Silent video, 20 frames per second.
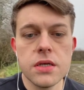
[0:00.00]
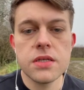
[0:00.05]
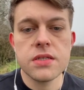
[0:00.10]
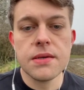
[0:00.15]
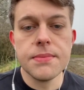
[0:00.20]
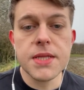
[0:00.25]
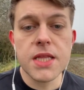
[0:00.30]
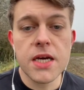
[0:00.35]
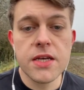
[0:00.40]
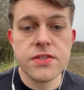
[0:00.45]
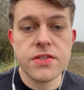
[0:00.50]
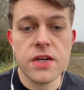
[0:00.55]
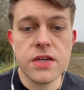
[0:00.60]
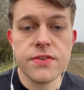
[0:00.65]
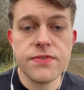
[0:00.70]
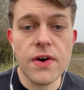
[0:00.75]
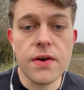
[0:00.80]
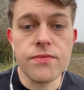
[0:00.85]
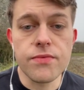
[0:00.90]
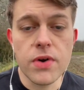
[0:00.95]
Something that I started to
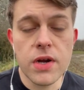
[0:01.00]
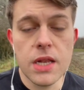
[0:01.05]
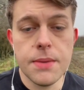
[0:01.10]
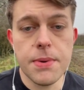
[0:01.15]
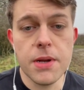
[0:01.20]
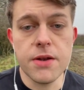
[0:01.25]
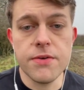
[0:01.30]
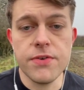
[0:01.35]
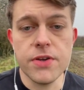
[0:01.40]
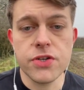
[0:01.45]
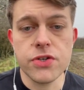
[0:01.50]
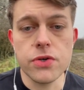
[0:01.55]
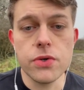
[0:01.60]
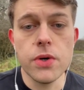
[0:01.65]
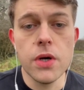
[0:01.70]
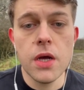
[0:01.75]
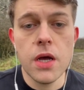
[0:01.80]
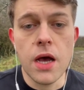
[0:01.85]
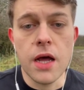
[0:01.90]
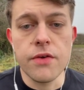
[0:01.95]
find really beneficial,
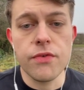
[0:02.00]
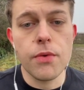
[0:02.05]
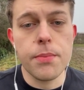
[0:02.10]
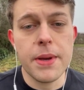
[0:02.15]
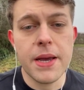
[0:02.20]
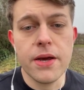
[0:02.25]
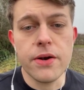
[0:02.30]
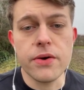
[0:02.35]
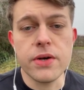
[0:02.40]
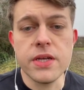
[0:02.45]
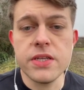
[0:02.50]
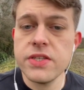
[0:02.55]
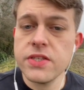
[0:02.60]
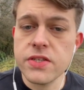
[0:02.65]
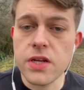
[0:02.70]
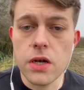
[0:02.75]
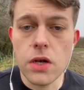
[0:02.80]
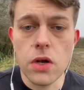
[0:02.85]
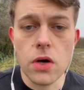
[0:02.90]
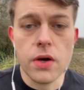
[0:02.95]
and if we're being honest, it's
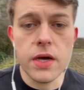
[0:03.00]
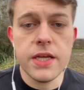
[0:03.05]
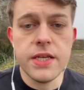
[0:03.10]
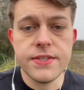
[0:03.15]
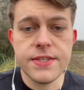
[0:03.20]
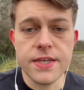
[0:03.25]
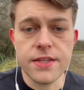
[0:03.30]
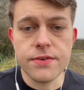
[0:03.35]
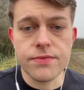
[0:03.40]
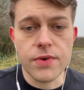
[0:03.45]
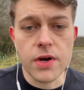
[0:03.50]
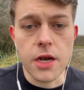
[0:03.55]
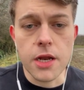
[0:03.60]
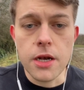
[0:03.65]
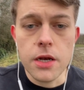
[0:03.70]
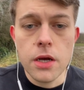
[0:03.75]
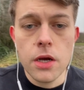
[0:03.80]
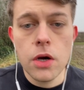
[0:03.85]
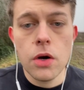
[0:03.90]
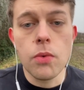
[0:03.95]
a lot easier than
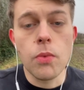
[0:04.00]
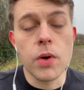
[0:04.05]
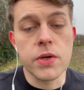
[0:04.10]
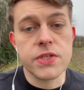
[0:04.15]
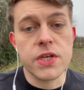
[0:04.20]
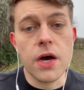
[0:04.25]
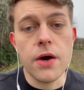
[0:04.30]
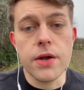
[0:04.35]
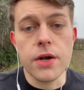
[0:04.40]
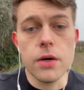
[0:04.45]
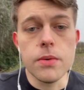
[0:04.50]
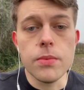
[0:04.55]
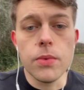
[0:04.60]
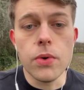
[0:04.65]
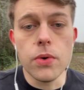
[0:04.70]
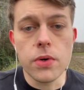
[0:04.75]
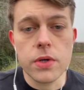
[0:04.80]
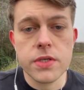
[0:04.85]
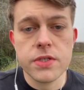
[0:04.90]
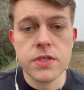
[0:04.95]
running, was going on
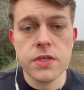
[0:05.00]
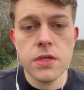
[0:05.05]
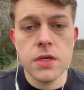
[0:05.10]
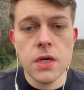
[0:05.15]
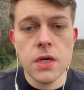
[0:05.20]
walks.